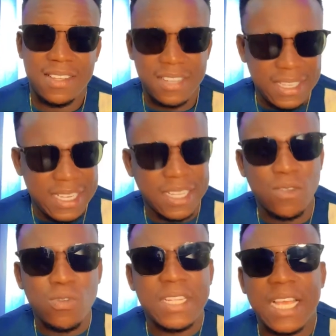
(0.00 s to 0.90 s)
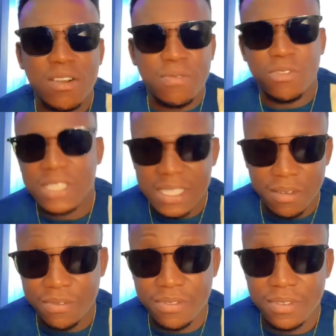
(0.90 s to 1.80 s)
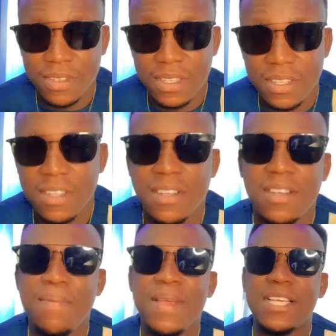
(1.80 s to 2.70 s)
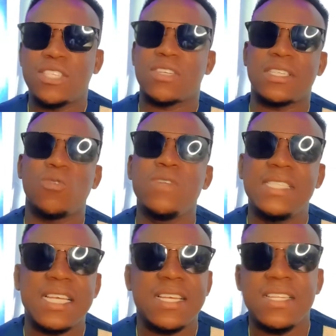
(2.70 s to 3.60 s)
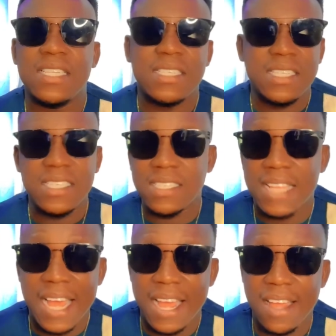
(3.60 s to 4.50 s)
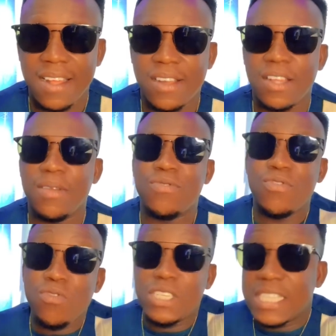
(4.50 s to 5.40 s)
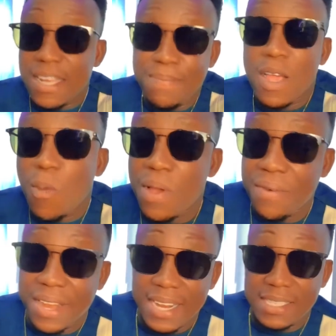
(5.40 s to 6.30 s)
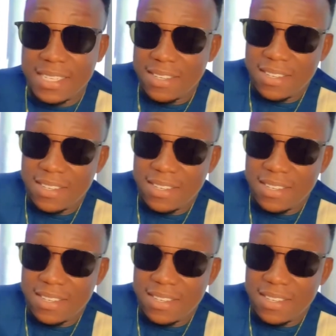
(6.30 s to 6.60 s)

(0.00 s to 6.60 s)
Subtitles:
You taking good care of yourself. You making sure say won't take decisions are a do chine bia obe regret.